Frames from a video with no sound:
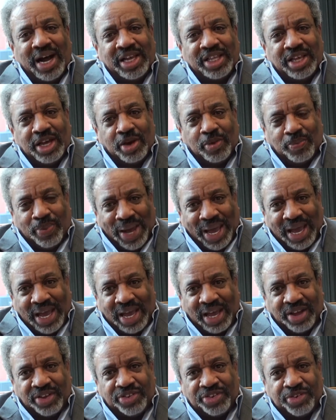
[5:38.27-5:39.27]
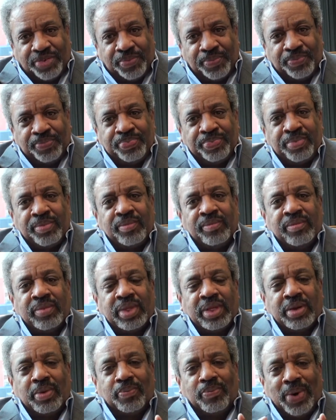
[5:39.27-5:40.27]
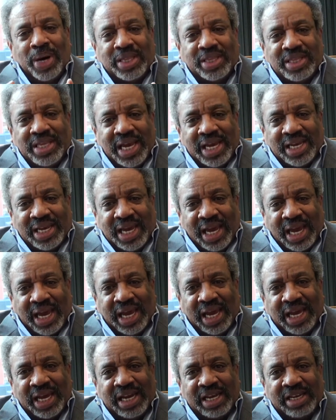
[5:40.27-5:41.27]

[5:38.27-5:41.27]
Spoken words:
by their past. But there